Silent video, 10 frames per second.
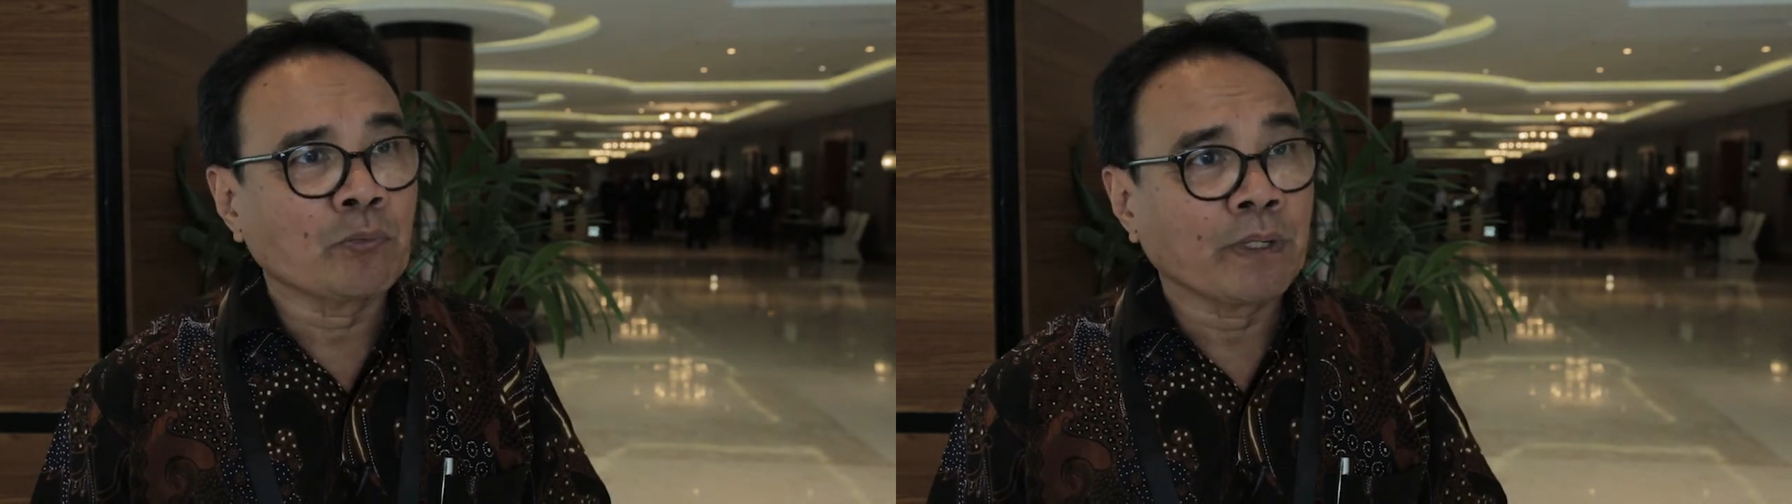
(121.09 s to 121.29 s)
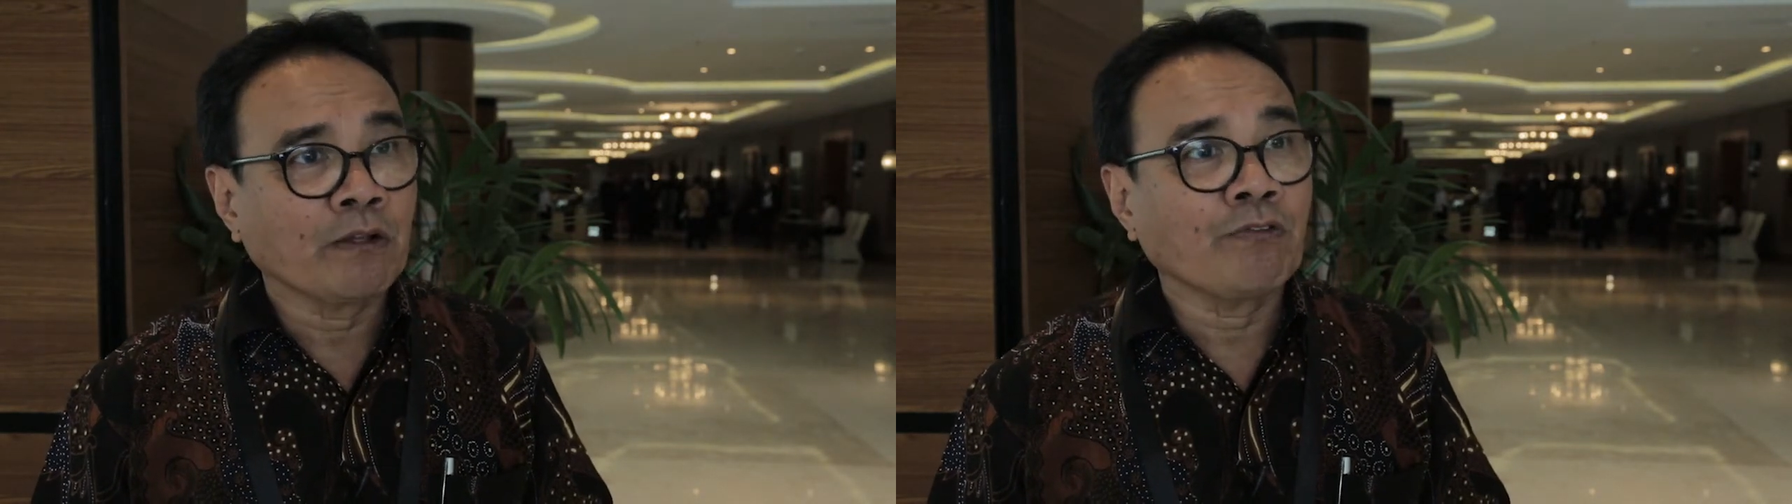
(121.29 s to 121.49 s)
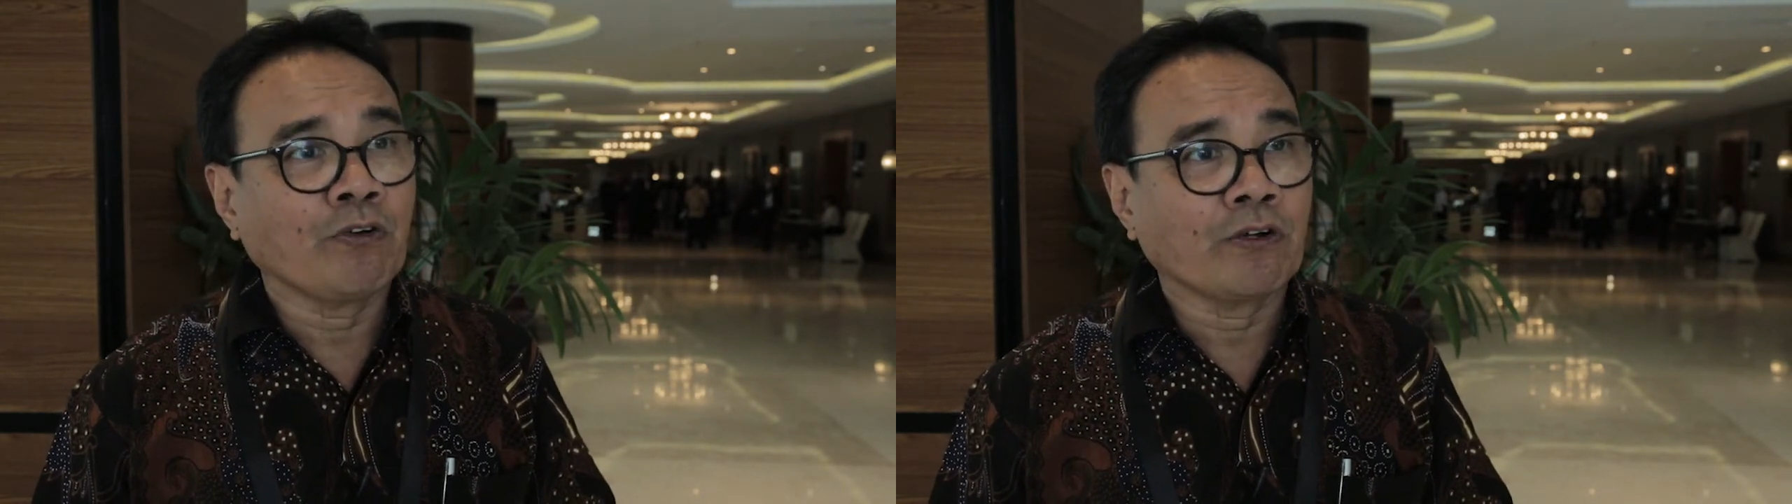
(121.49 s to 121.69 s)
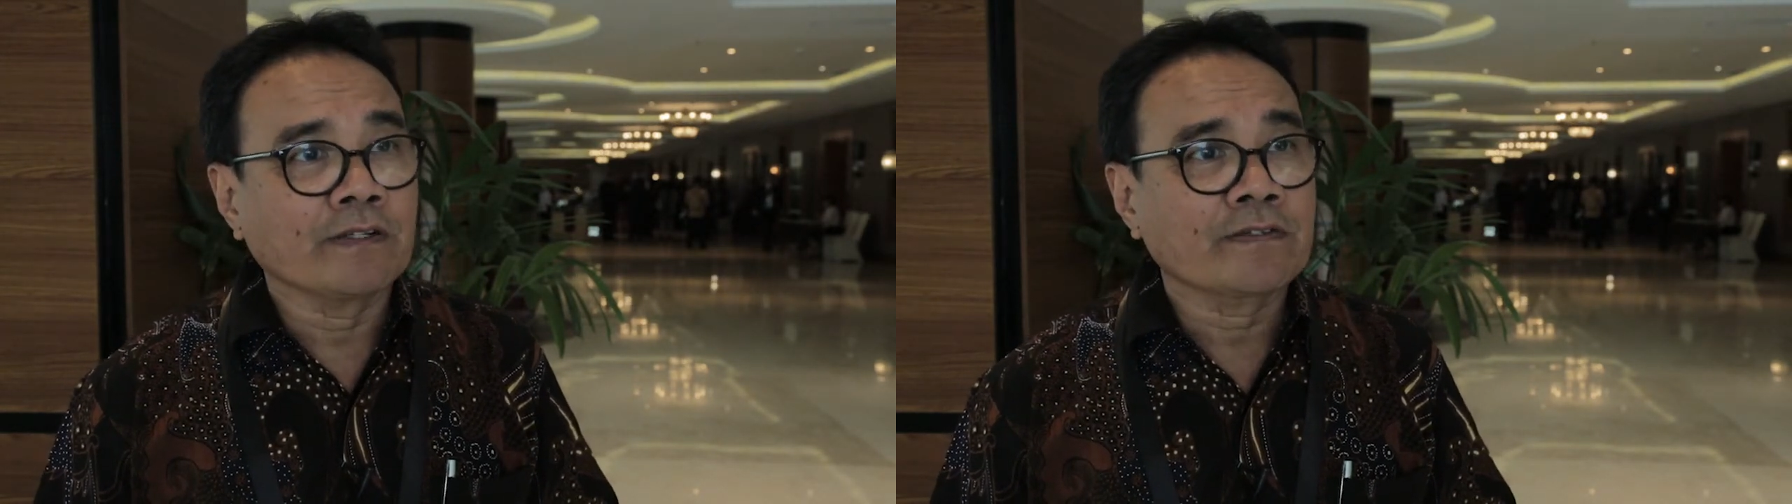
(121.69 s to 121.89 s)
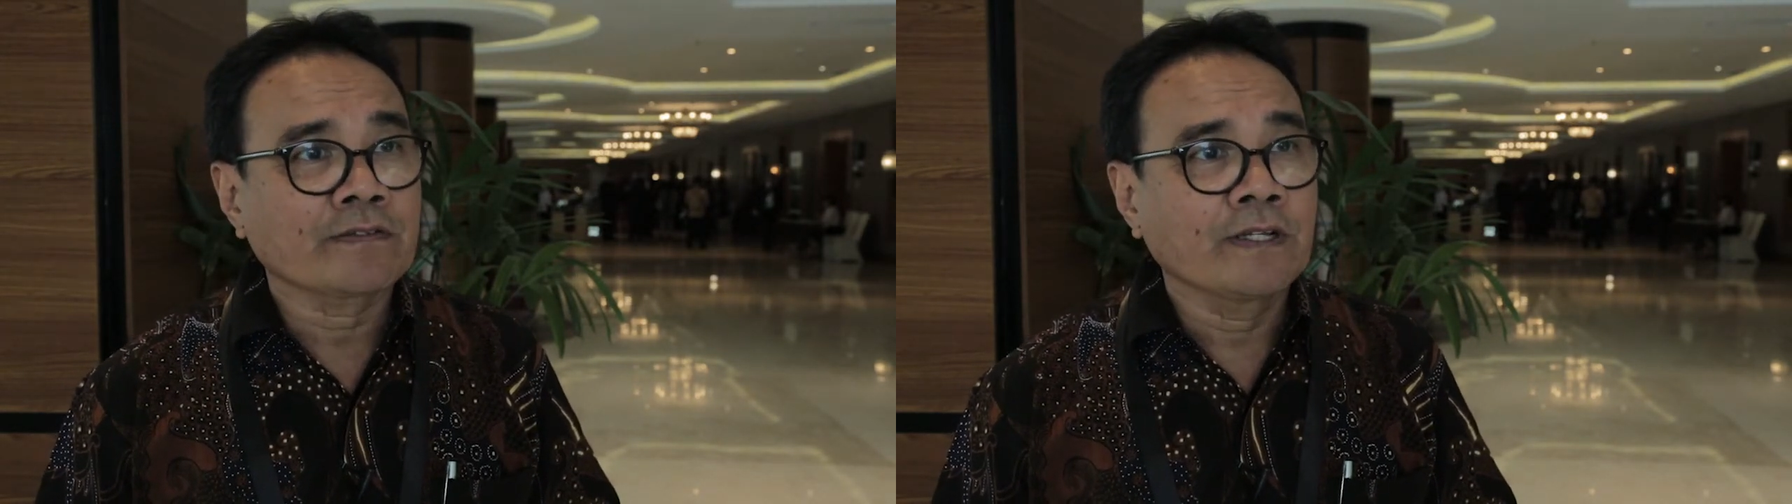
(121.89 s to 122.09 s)
tropical
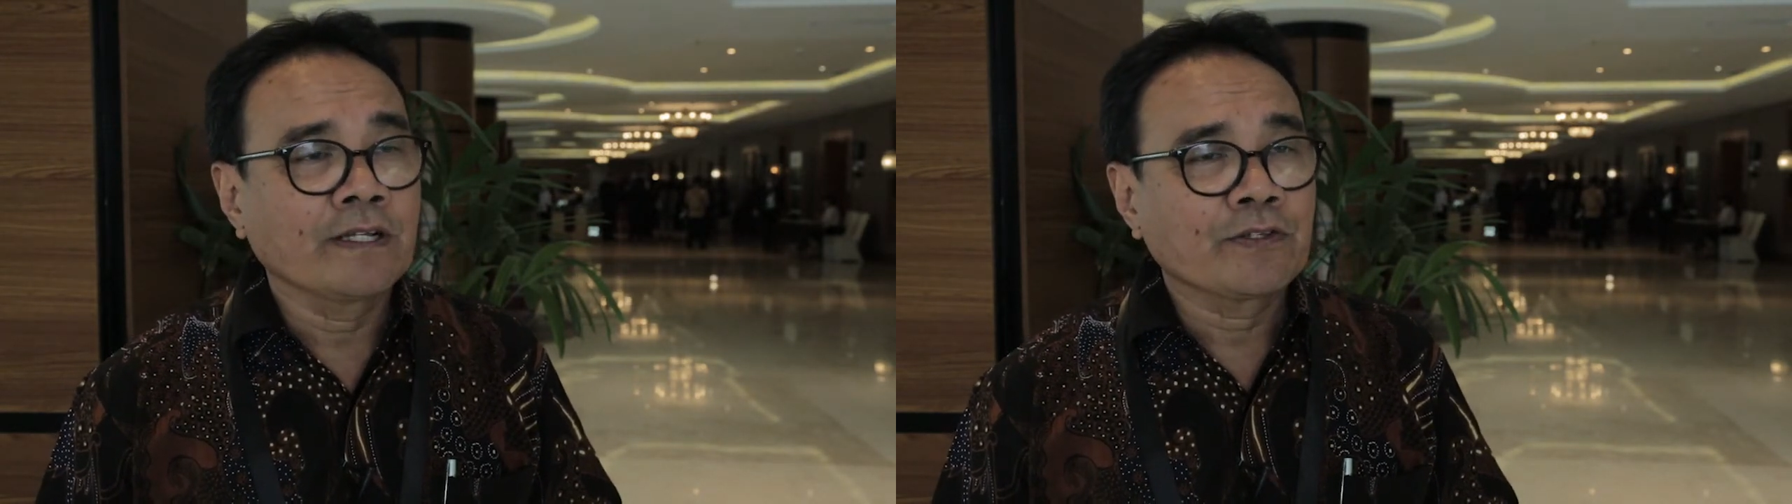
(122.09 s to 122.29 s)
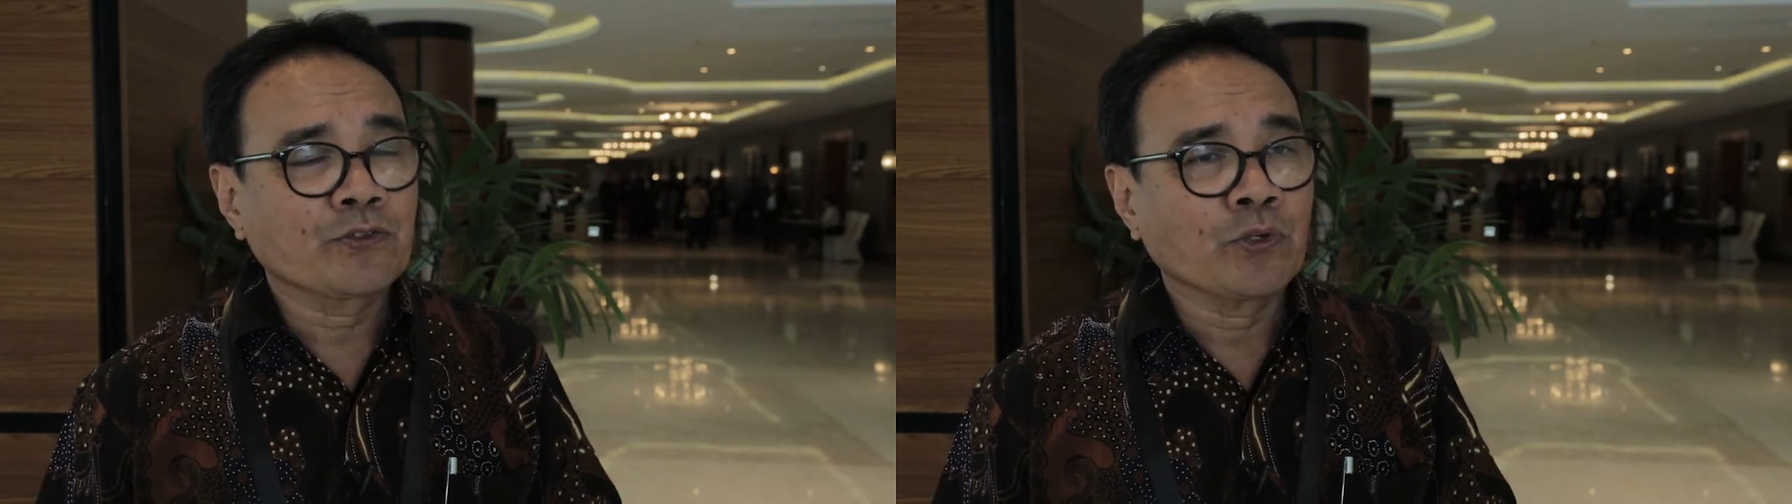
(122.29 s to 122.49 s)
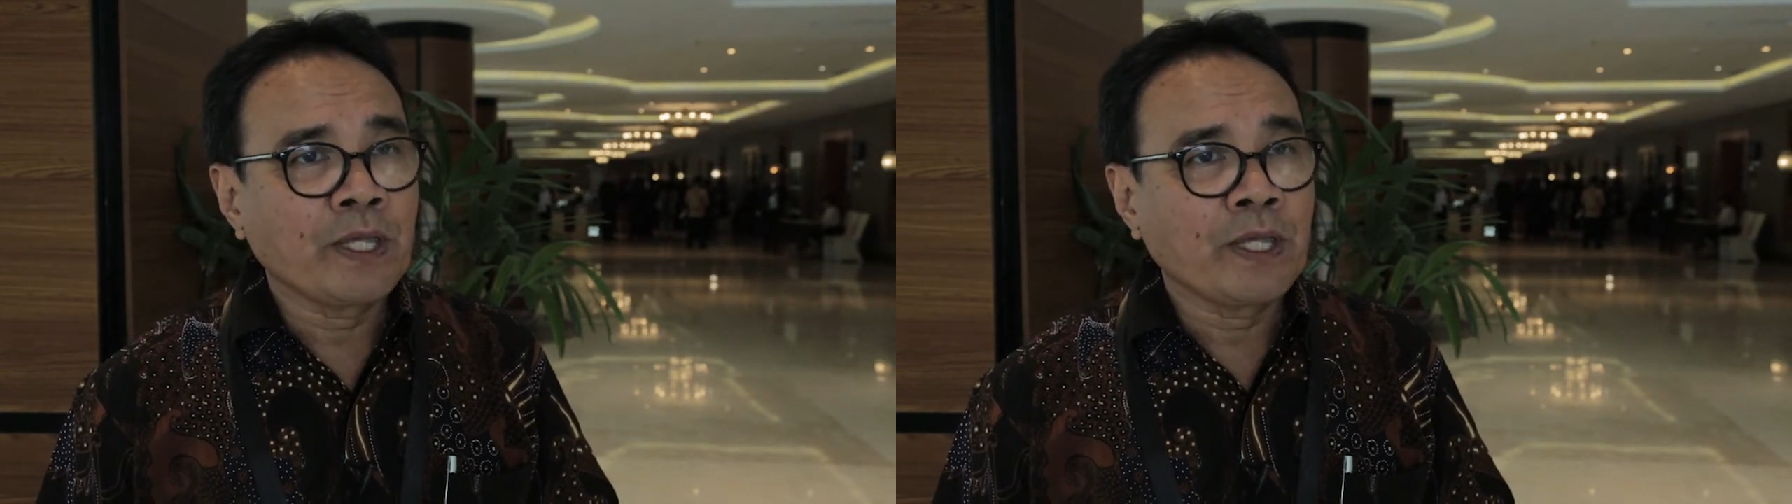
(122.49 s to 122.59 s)
forests. So